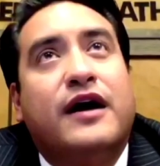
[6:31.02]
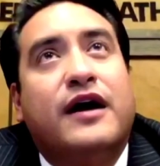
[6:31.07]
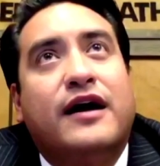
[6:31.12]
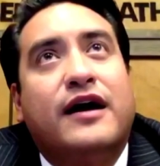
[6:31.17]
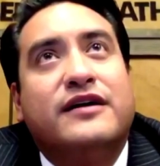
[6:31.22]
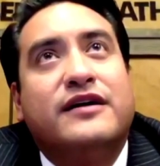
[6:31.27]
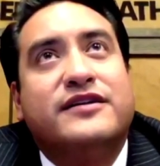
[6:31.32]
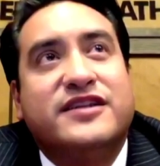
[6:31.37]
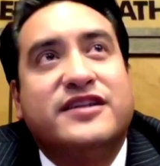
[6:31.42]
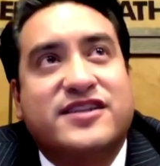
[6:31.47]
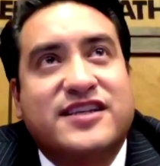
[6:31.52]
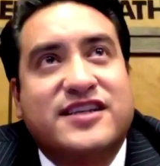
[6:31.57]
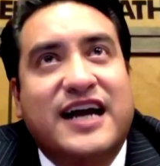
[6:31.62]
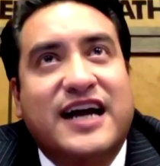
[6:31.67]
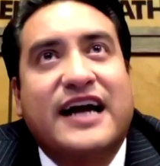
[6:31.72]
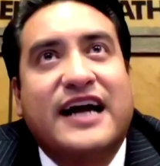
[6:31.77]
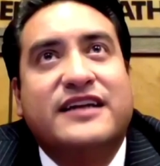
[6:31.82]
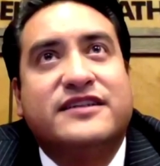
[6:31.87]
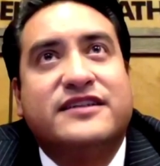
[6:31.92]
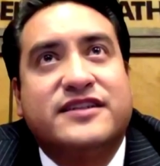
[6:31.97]

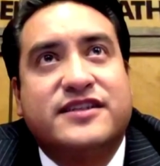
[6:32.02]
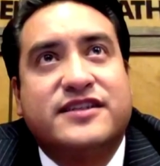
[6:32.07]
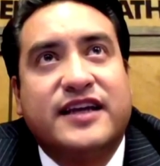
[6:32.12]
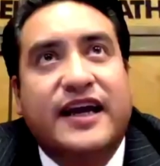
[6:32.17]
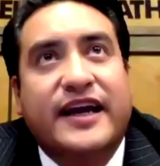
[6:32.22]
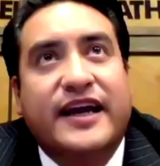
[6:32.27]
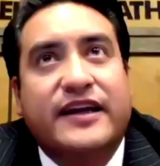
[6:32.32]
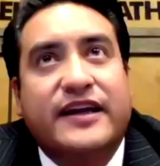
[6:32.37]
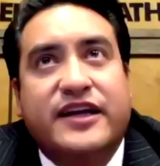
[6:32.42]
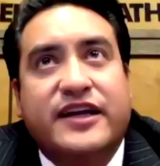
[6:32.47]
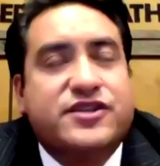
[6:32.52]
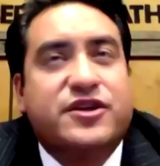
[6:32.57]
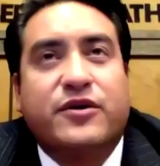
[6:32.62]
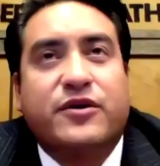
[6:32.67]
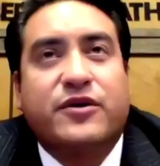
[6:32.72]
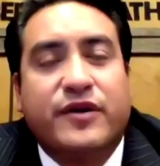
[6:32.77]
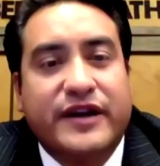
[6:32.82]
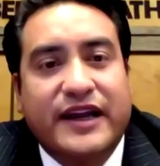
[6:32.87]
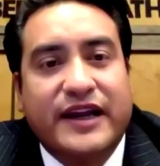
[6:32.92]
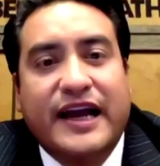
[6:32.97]
decide to say, because you
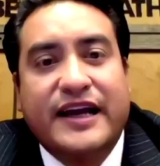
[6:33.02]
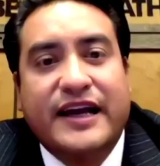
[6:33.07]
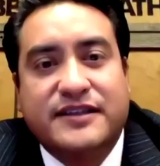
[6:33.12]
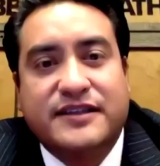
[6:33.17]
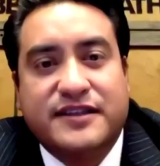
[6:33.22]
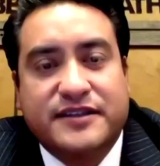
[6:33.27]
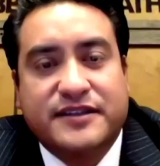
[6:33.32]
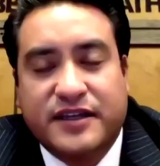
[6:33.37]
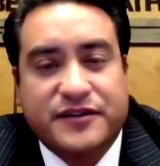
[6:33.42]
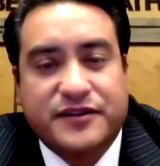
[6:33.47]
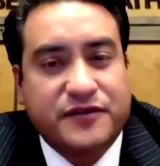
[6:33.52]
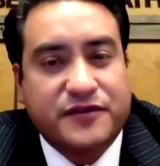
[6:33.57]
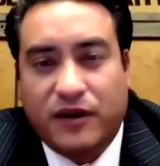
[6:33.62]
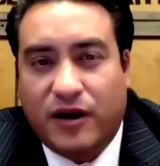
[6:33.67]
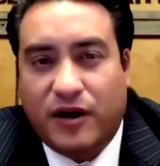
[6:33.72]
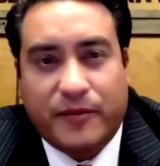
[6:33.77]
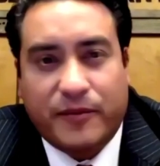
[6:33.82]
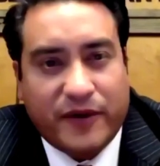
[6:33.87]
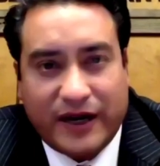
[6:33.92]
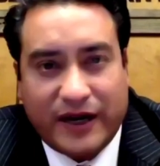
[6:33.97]
already had a successful law
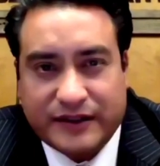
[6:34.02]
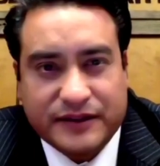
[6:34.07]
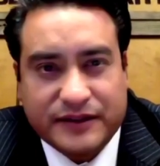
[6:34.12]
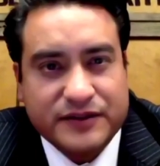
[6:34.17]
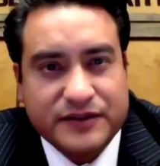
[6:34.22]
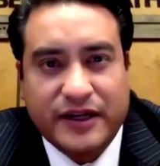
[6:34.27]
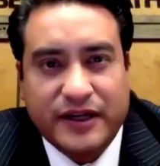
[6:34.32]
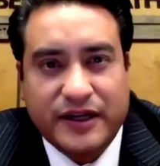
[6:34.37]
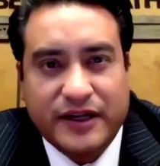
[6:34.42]
practice, okay? You've